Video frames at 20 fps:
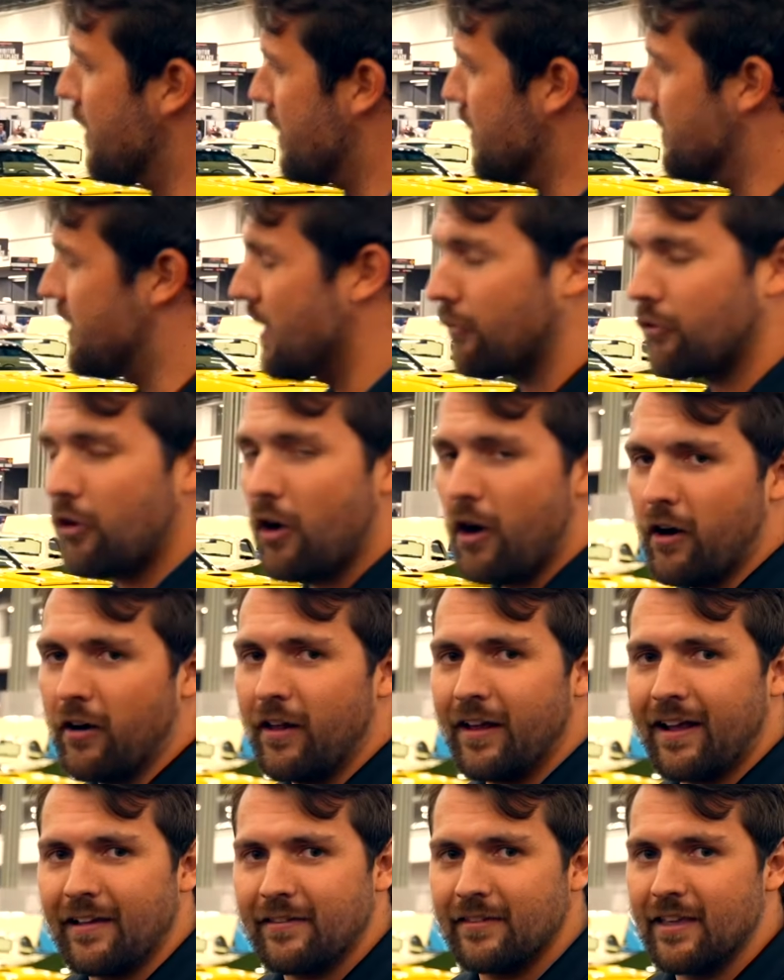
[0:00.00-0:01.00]
this car,
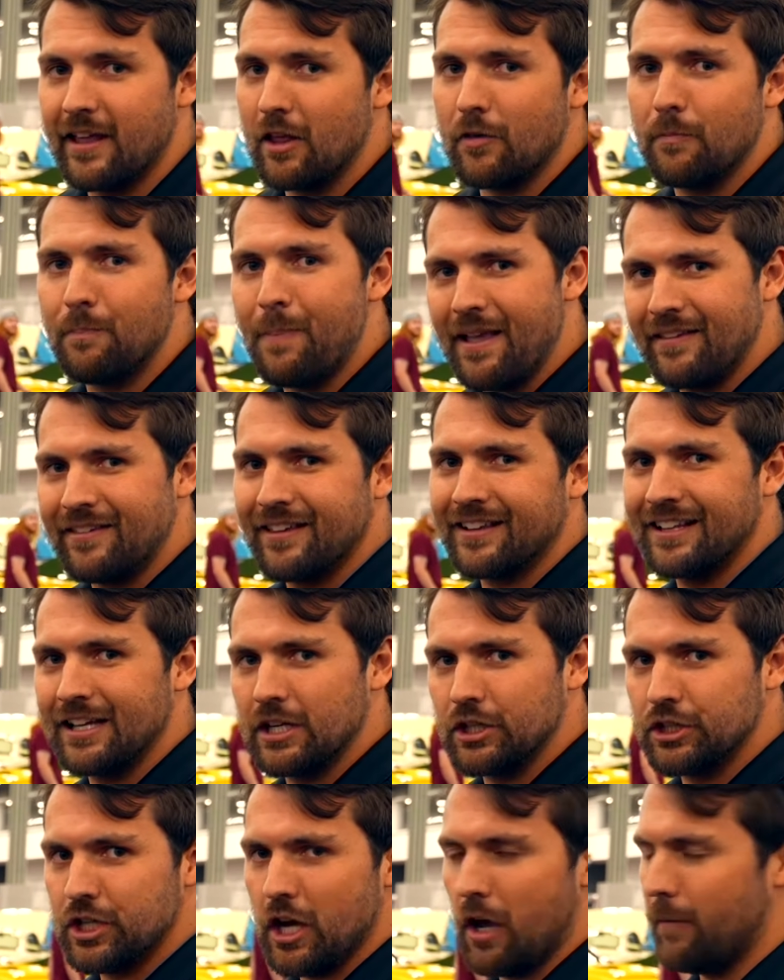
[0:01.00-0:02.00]
like I said, it's basically
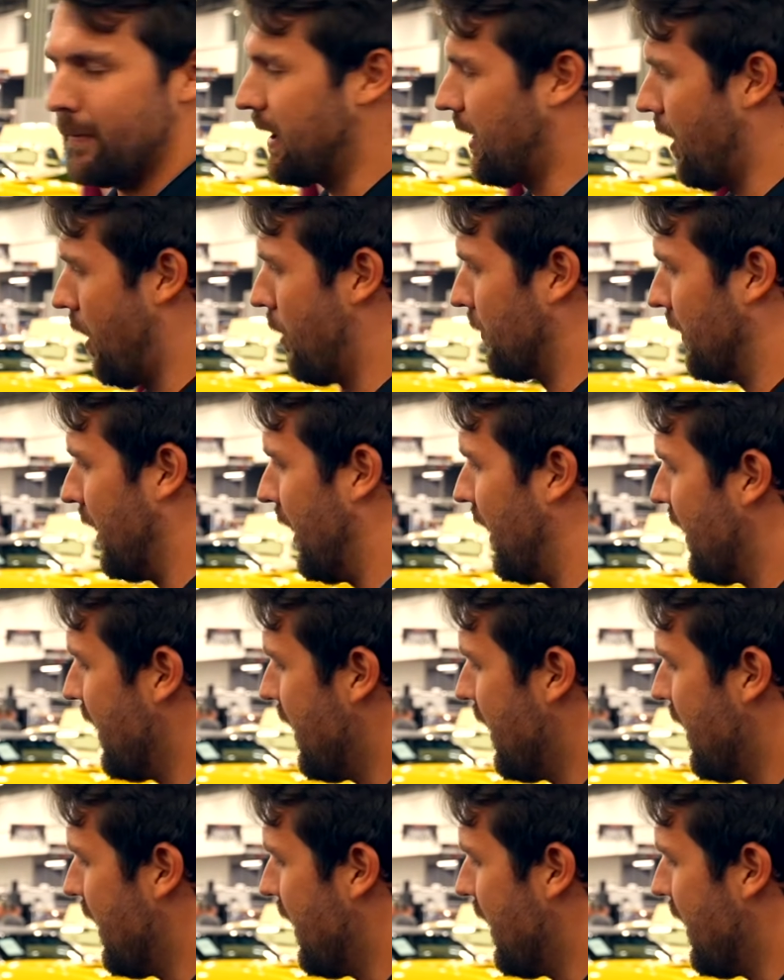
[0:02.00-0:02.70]
a Shelby Cobra.